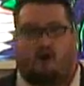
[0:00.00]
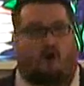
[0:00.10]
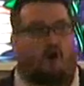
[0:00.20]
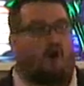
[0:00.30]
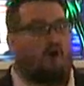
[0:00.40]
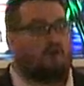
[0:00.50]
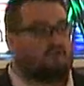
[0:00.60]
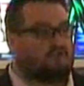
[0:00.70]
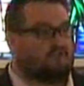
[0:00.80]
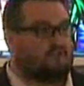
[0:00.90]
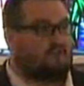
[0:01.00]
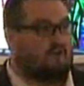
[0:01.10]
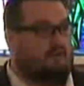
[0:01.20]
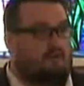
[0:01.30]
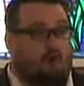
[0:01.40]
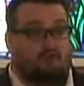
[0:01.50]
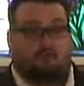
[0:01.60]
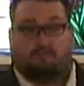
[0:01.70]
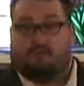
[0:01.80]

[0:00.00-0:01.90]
Our hearts, those who